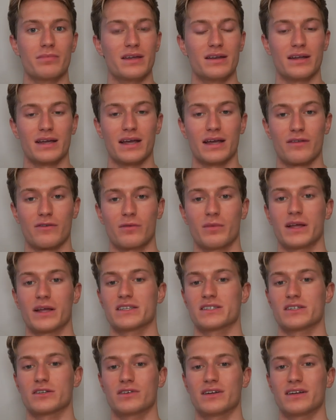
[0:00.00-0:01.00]
to get from like
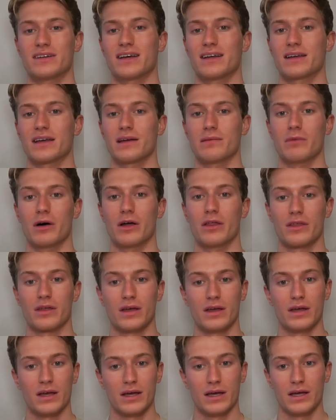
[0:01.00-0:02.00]
zero to 10k a month,
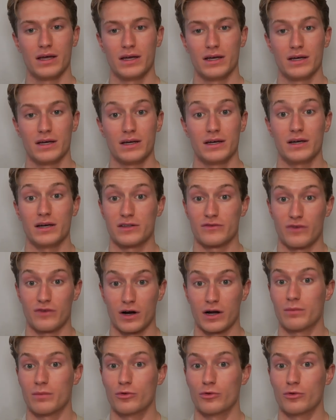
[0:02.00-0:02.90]
it's fucking